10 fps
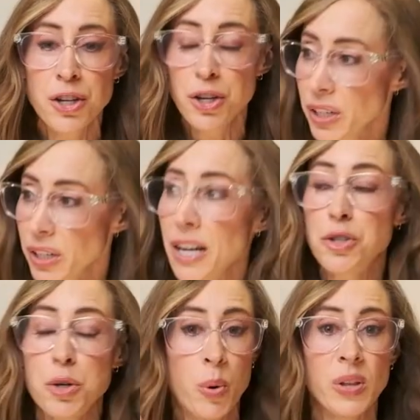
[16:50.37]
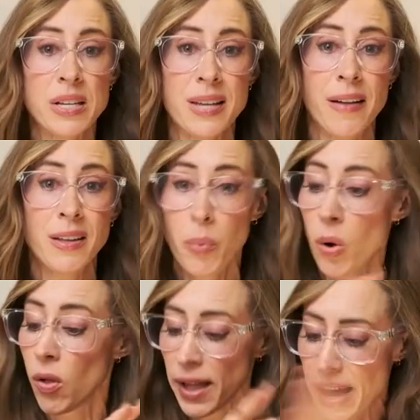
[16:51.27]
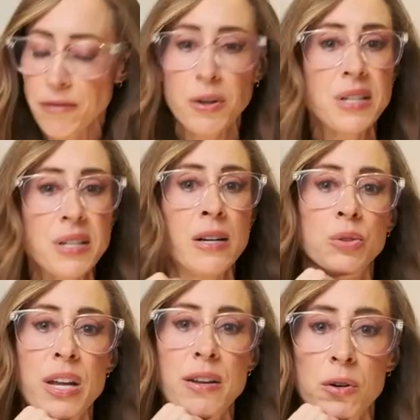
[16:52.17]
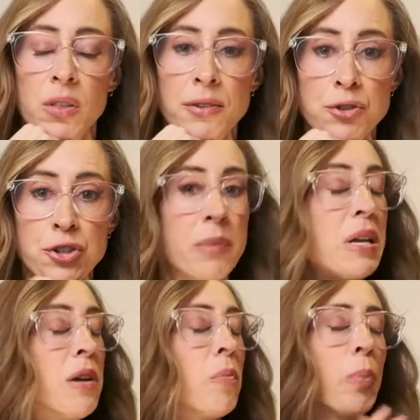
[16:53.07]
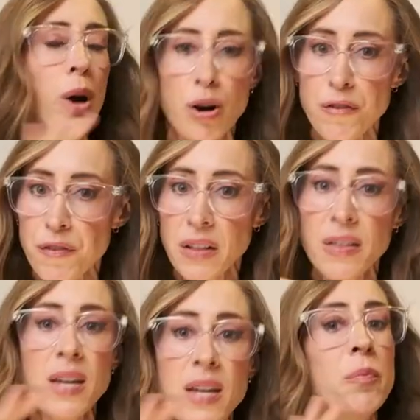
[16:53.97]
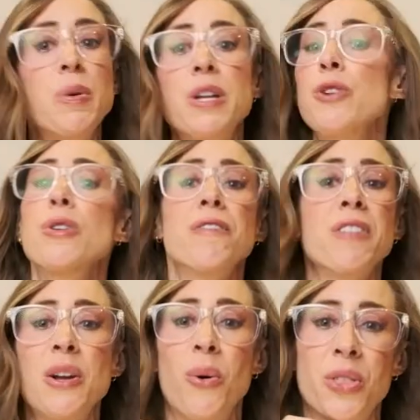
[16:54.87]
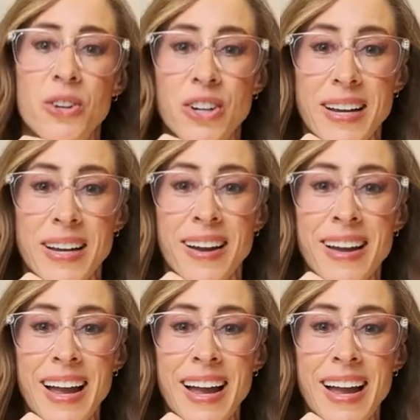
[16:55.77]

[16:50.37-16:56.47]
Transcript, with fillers: You could eat a Chipotle salad bowl every single day for lunch and be perfectly, beautifully whole 30.